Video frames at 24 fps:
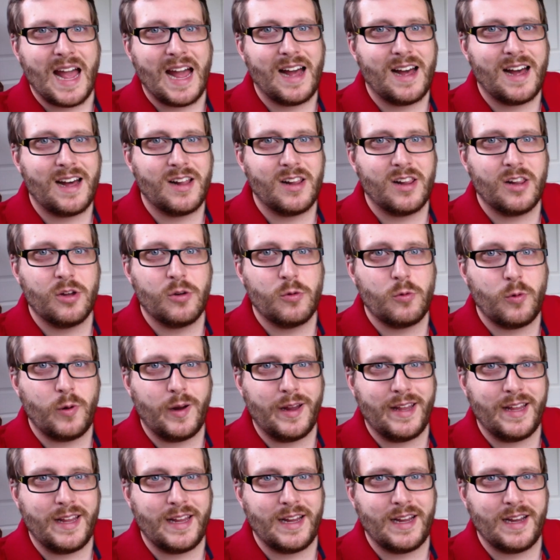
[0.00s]

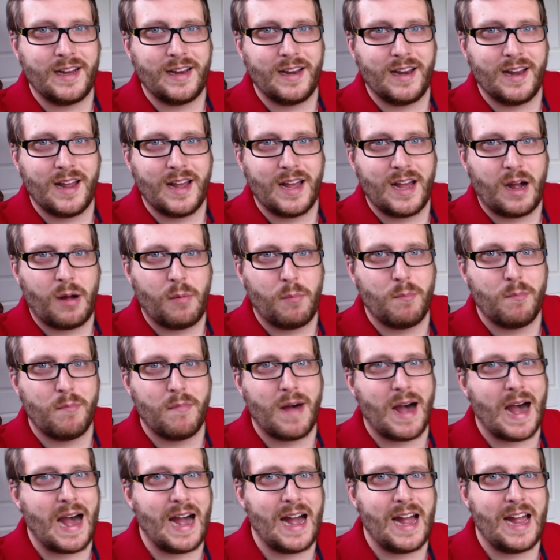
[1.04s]
Halloween,
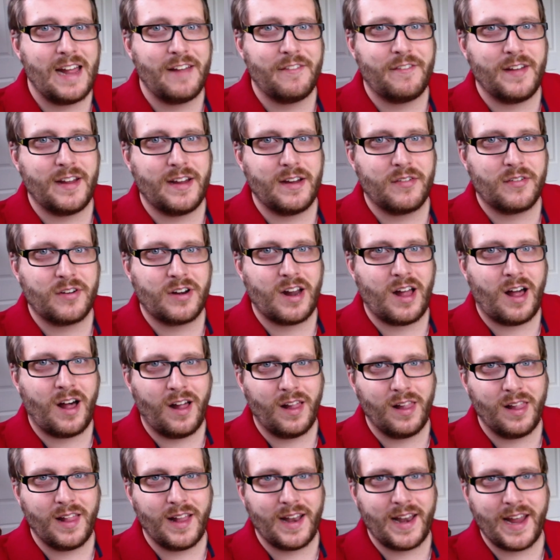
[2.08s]
my favorite
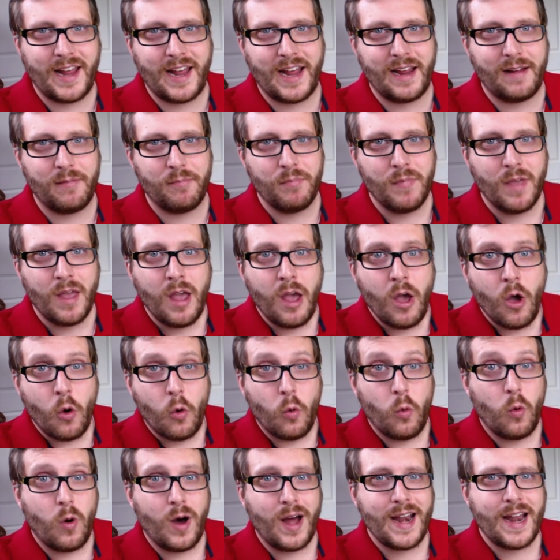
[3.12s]
holiday.
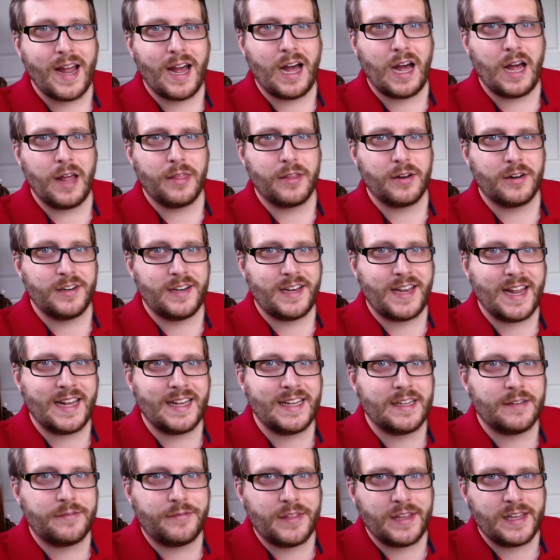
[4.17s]
What other day
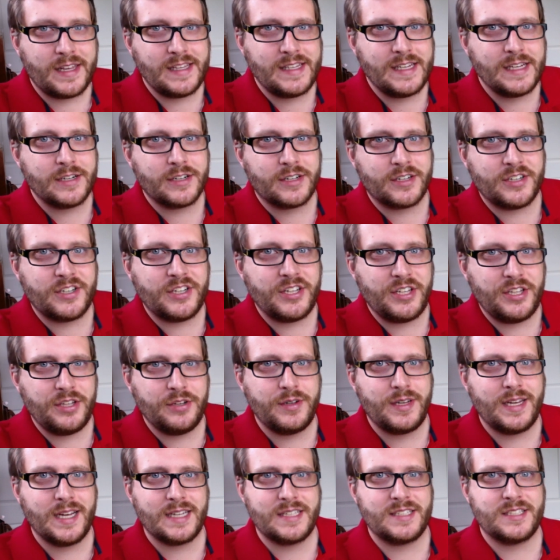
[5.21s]
of the year do you
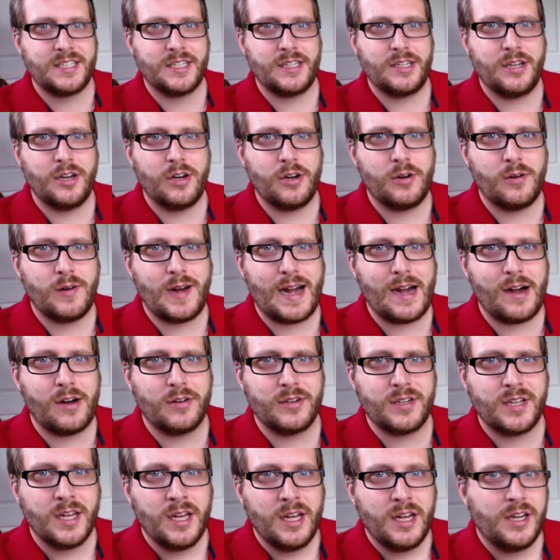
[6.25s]
get to go
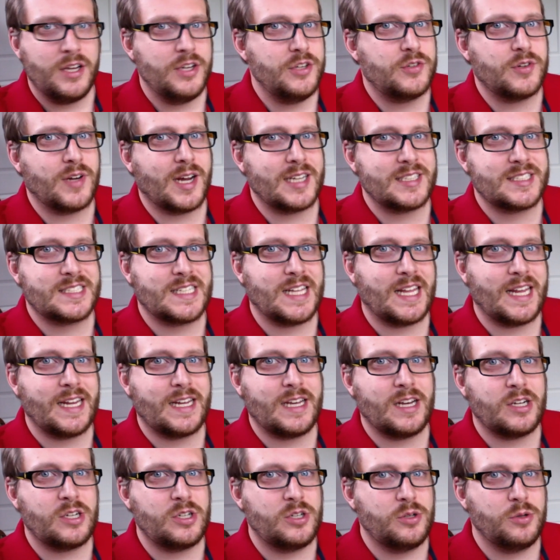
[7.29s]
out dressed like
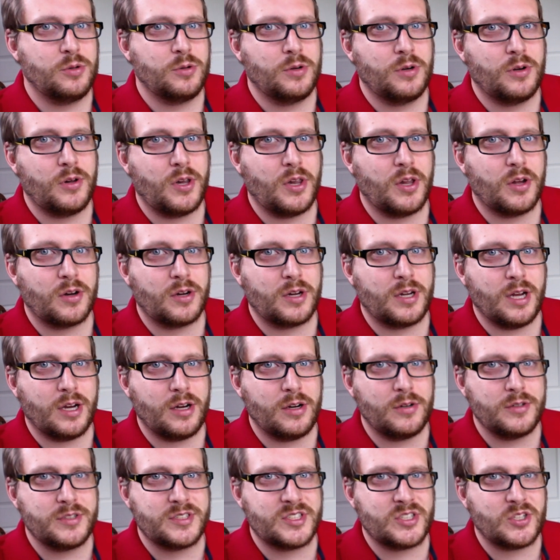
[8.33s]
a ghoul or
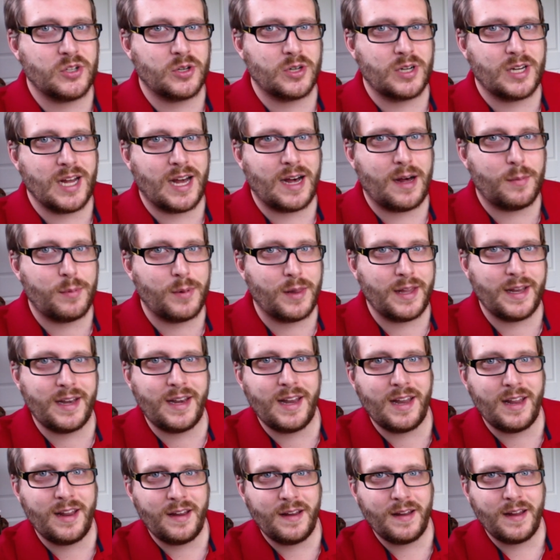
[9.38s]
ghost or
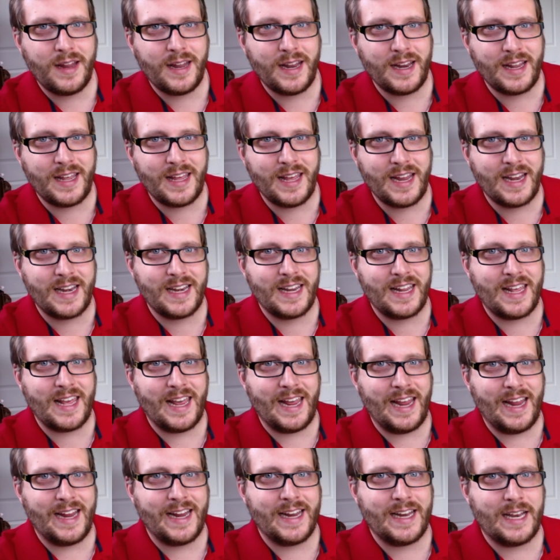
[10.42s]
goblin and get
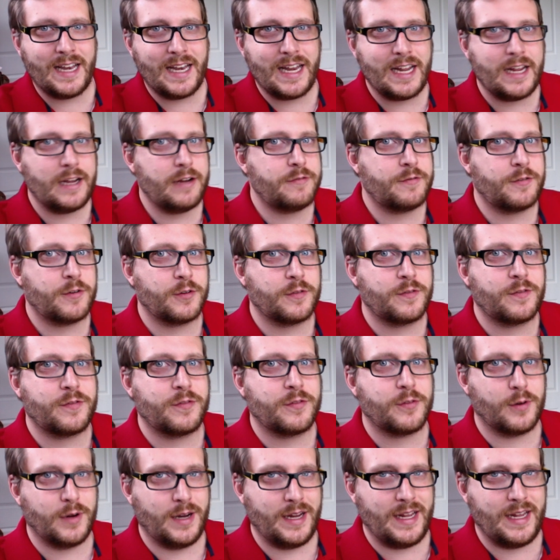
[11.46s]
candy for
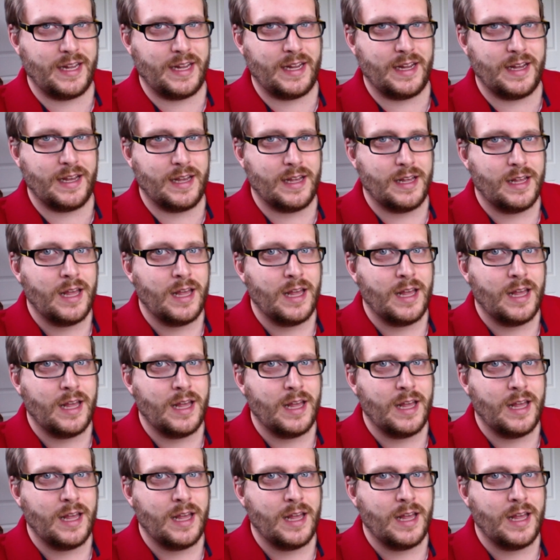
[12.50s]
free?